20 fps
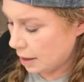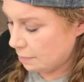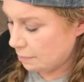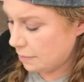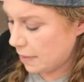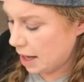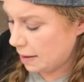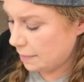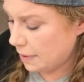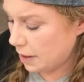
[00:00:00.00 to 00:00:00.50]

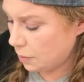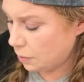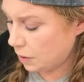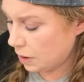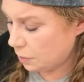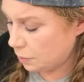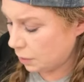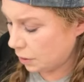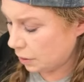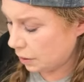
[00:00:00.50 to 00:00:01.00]
Maybe we
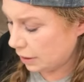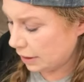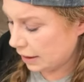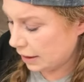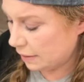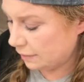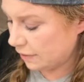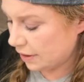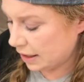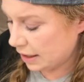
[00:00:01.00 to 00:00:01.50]
will
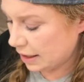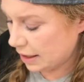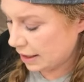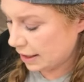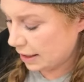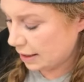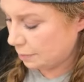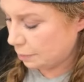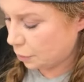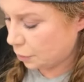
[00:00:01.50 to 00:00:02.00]
leave the
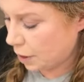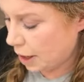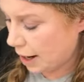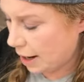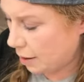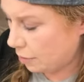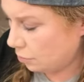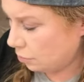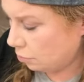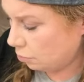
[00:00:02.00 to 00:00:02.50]
key
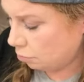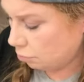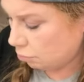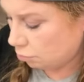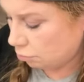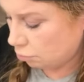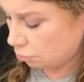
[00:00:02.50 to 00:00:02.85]
brown.